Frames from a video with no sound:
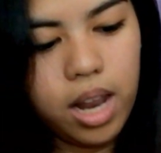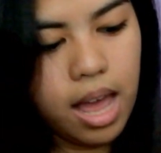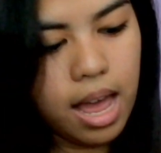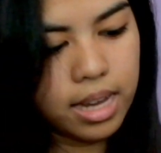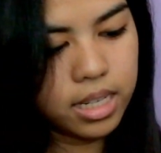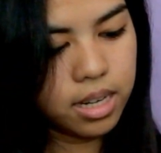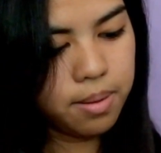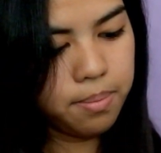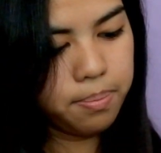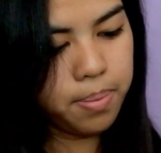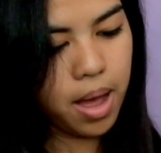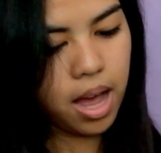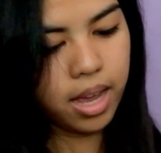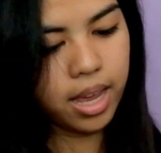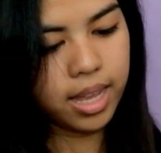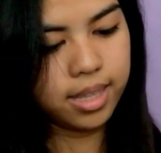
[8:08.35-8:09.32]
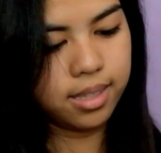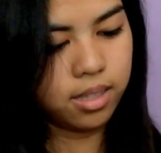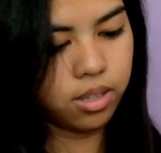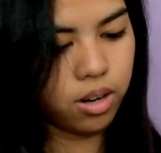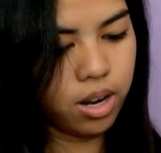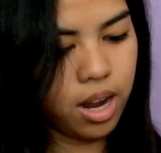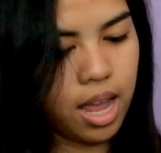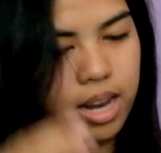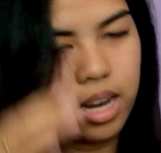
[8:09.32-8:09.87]
Wala siyang
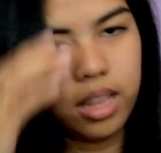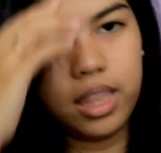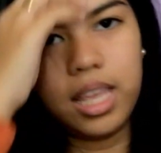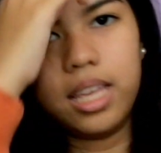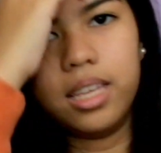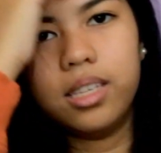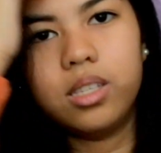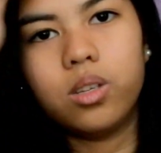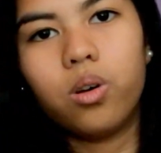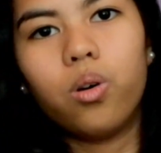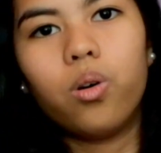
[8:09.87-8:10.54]
pockets or anything.